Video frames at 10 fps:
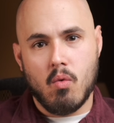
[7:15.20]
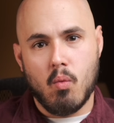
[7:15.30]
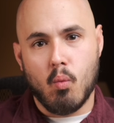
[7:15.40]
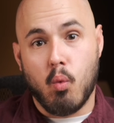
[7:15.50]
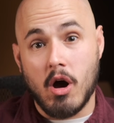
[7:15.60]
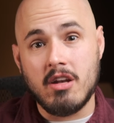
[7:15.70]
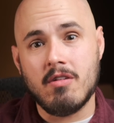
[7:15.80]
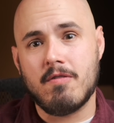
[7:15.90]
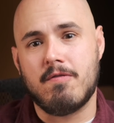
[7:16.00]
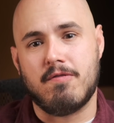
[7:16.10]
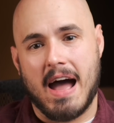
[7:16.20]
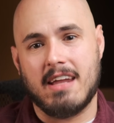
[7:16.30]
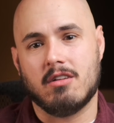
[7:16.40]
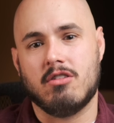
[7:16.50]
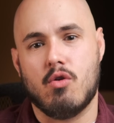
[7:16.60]
One
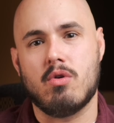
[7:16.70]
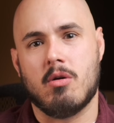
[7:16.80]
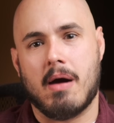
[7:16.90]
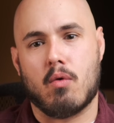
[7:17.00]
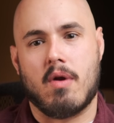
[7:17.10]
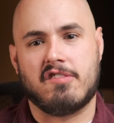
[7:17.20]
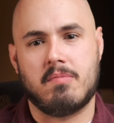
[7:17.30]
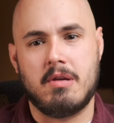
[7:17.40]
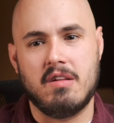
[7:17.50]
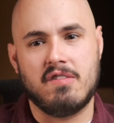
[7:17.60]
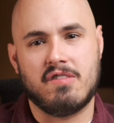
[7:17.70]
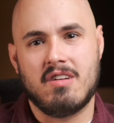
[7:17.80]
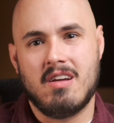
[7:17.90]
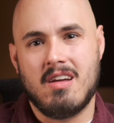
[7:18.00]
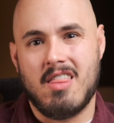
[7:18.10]
final note about recipes:
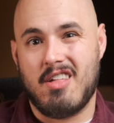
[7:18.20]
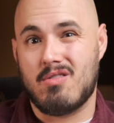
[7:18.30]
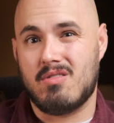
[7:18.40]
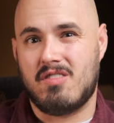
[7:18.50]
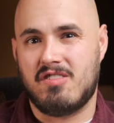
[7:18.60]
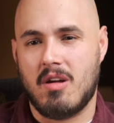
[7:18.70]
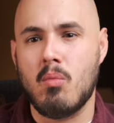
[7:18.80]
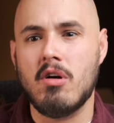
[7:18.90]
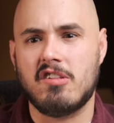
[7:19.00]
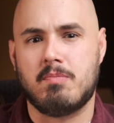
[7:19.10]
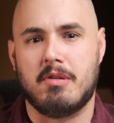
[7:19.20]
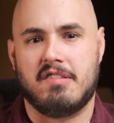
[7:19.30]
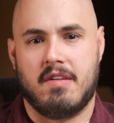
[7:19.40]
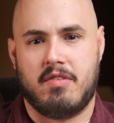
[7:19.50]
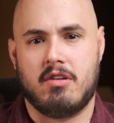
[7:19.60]
they're somewhat
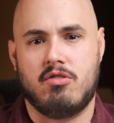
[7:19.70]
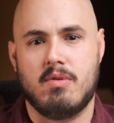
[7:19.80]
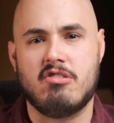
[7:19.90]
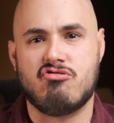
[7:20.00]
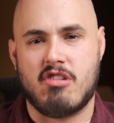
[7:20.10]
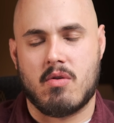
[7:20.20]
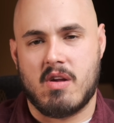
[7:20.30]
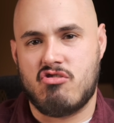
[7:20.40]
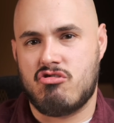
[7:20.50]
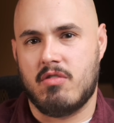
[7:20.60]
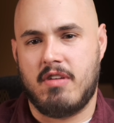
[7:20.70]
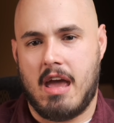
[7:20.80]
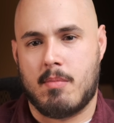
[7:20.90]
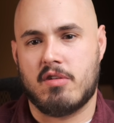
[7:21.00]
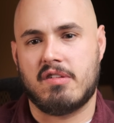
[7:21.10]
specific to each generation of
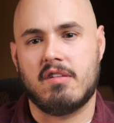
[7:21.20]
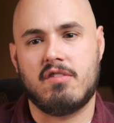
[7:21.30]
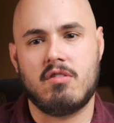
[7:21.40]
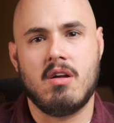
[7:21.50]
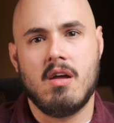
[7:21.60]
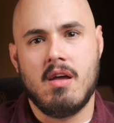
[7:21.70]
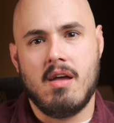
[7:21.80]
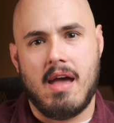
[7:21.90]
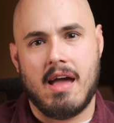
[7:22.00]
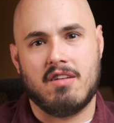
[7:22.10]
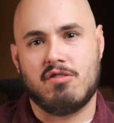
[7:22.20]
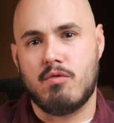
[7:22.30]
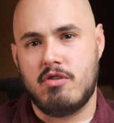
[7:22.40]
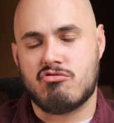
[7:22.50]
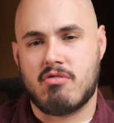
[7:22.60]
camera sensor, and so
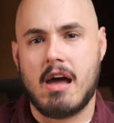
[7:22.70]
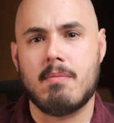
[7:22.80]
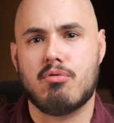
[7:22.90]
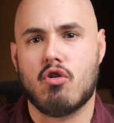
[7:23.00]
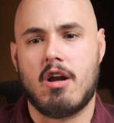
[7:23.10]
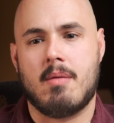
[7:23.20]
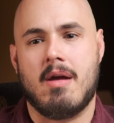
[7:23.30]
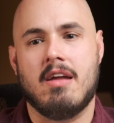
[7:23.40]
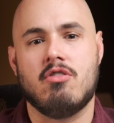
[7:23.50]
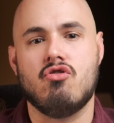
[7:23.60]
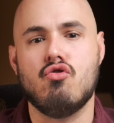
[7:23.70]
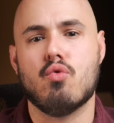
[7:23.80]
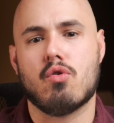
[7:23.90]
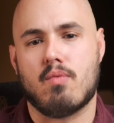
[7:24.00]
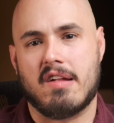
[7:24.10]
if you try to program a
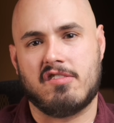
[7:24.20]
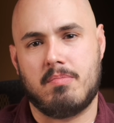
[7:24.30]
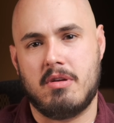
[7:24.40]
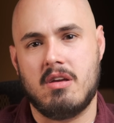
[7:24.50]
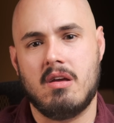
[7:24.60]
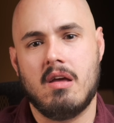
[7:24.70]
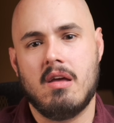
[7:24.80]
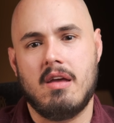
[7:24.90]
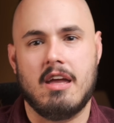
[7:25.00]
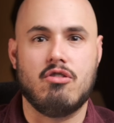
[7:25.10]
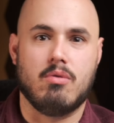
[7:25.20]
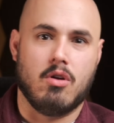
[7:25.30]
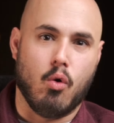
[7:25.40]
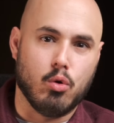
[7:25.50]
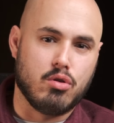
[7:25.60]
newer recipe into an
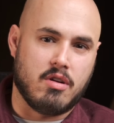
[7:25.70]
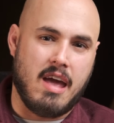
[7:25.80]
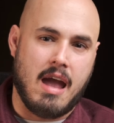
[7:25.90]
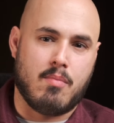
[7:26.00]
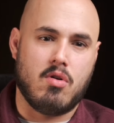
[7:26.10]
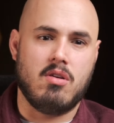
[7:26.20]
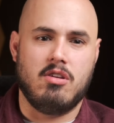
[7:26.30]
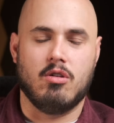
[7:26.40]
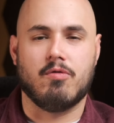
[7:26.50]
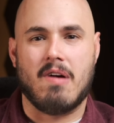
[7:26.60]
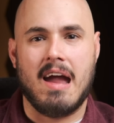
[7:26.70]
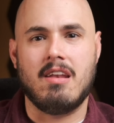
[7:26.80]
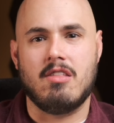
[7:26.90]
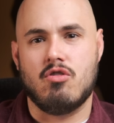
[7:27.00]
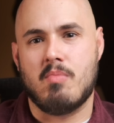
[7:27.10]
older camera, you'll
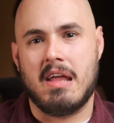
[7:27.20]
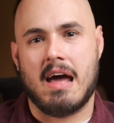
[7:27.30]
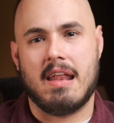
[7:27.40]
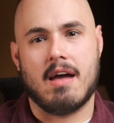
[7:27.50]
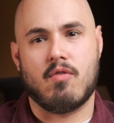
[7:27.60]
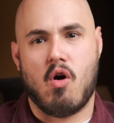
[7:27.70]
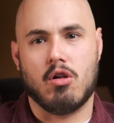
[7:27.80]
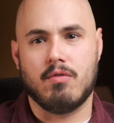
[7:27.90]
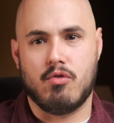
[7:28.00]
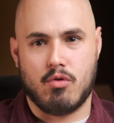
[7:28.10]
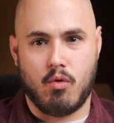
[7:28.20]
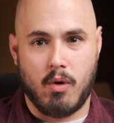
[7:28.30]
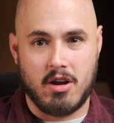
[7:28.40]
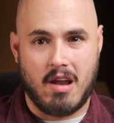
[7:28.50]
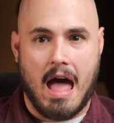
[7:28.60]
find that you may not have all of the
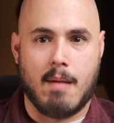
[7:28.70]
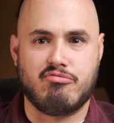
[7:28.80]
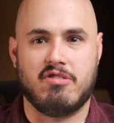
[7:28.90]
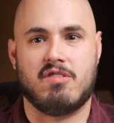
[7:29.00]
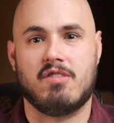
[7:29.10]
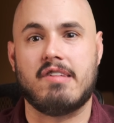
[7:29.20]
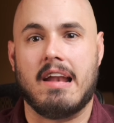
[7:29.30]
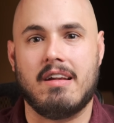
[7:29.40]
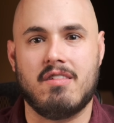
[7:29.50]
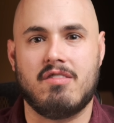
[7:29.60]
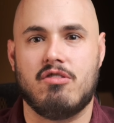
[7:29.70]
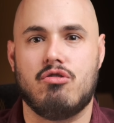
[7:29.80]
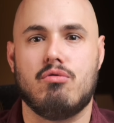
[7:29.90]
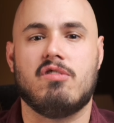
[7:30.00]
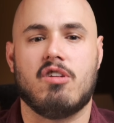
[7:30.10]
required options or settings to
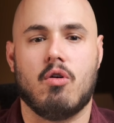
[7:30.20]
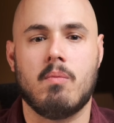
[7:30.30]
do so.